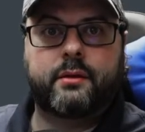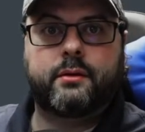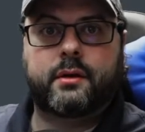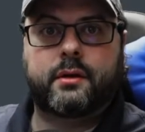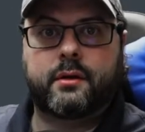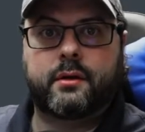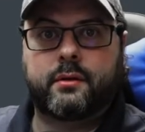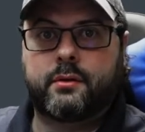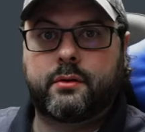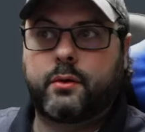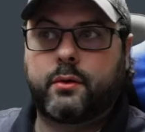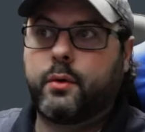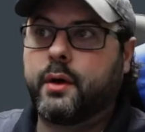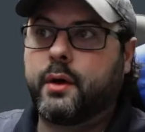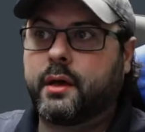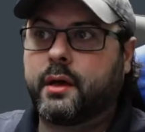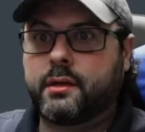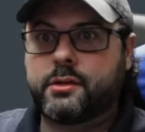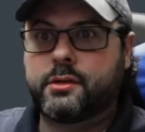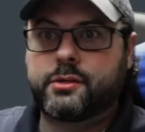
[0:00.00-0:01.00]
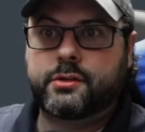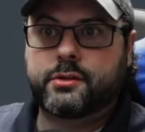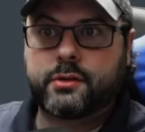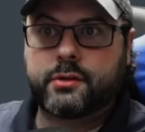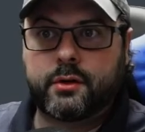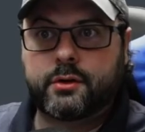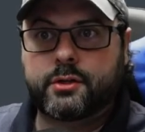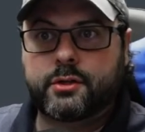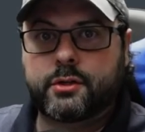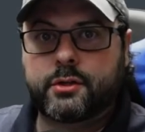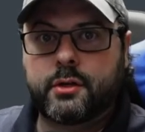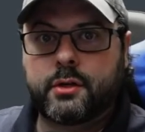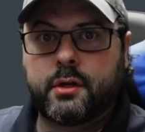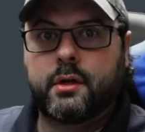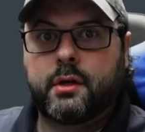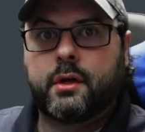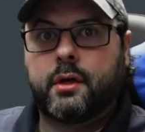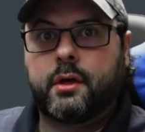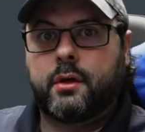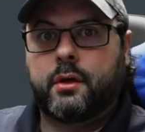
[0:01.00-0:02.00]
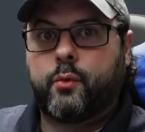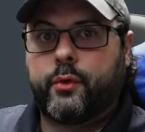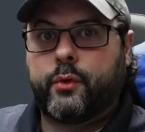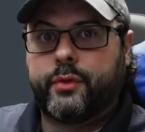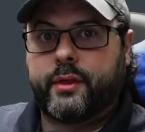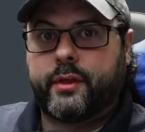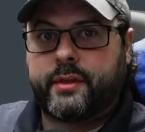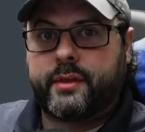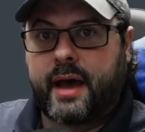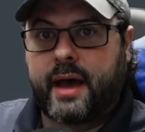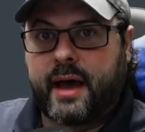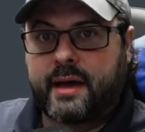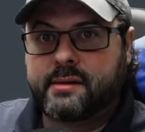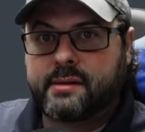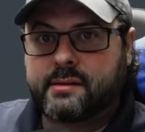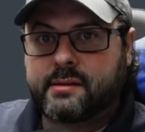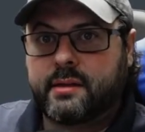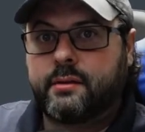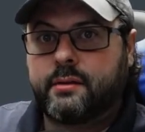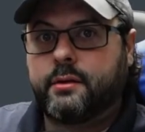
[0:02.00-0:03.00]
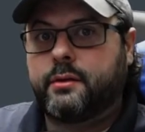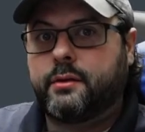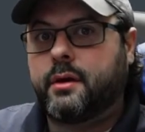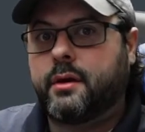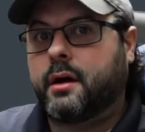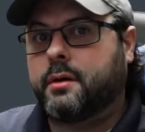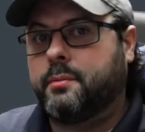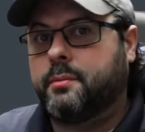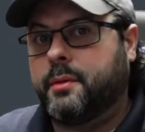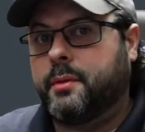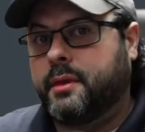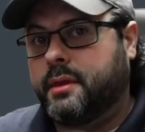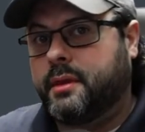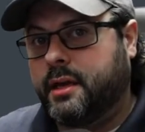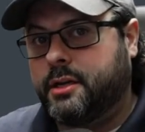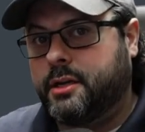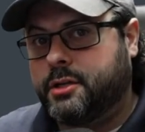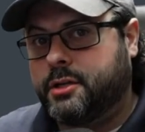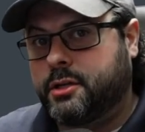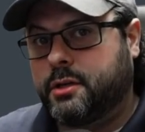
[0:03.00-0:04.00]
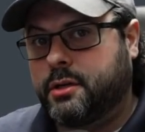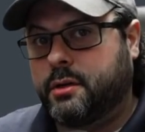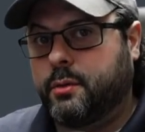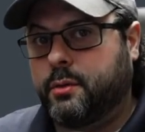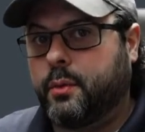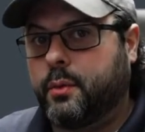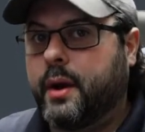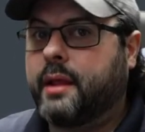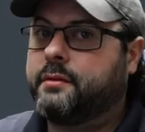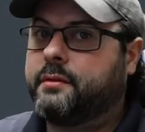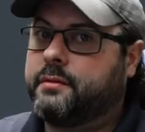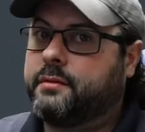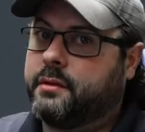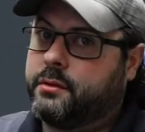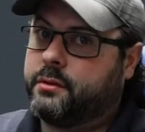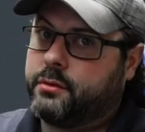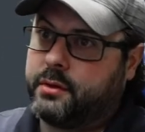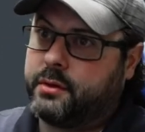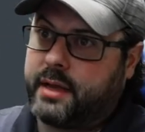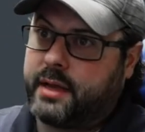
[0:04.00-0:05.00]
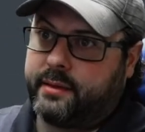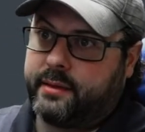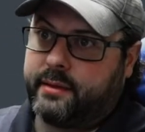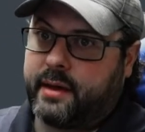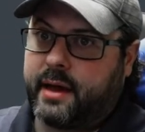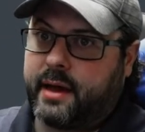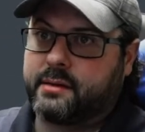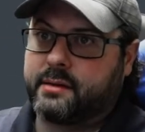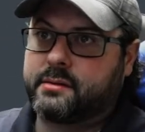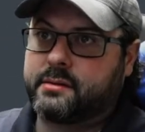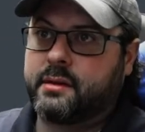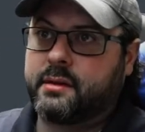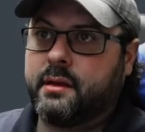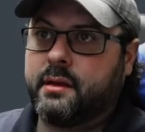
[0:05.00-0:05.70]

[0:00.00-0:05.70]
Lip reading: You can quickly search what the task and the documentation relevant to that task.